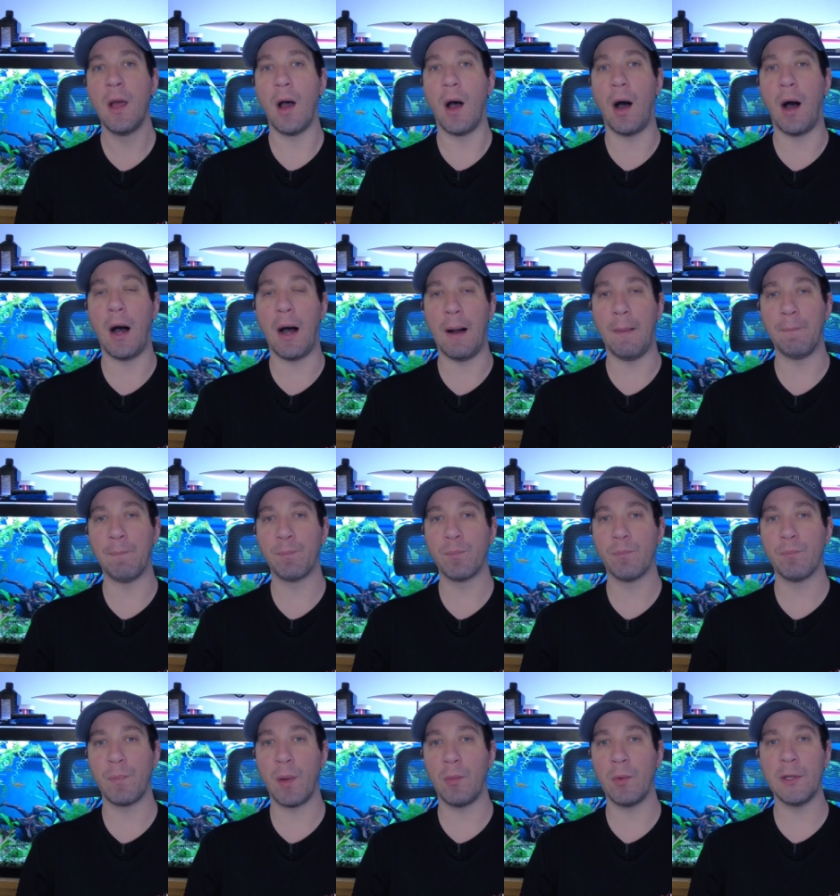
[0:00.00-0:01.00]
Um,
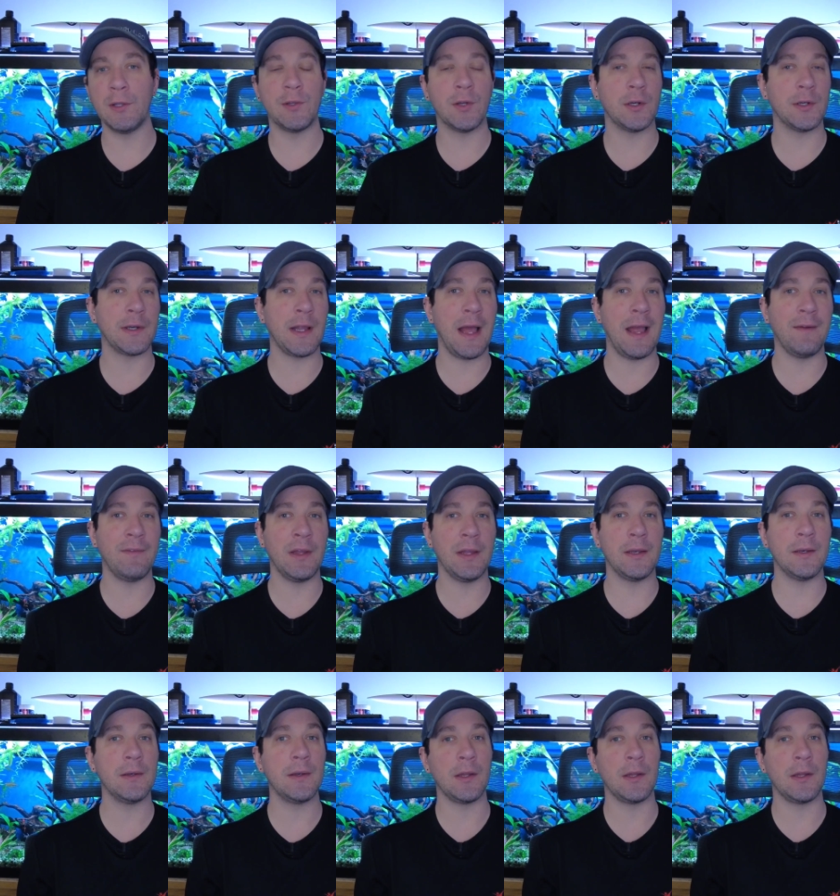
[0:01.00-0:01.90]
but we dirt dive it